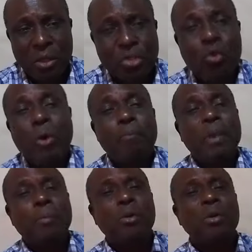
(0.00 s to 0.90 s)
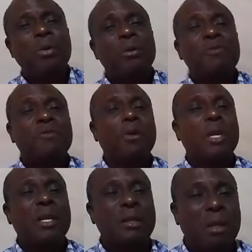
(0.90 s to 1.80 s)
So when people
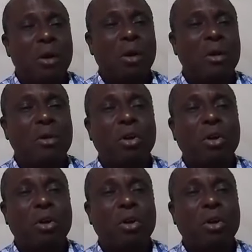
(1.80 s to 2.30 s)
forget God